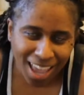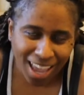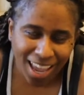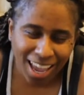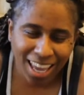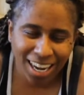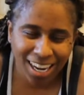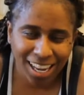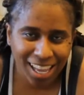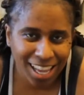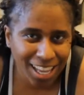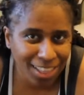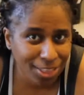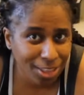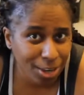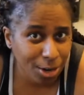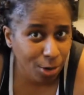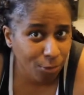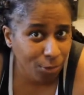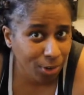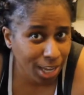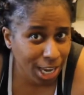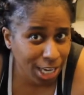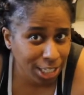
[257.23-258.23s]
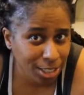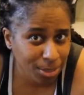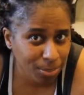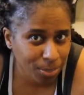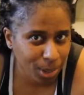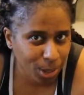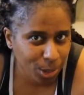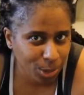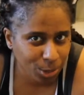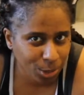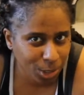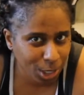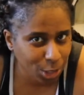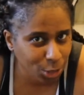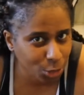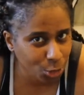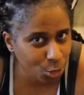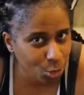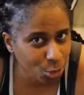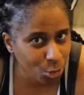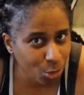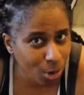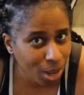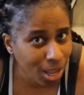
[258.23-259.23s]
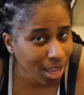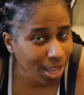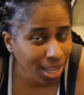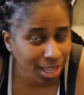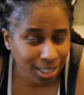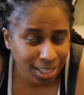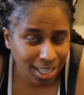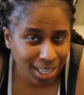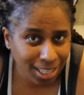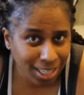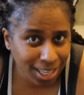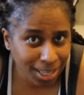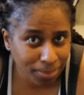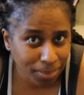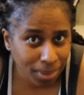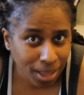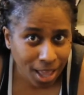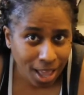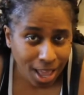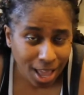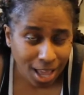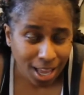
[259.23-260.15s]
and hit the notification bell so that you can get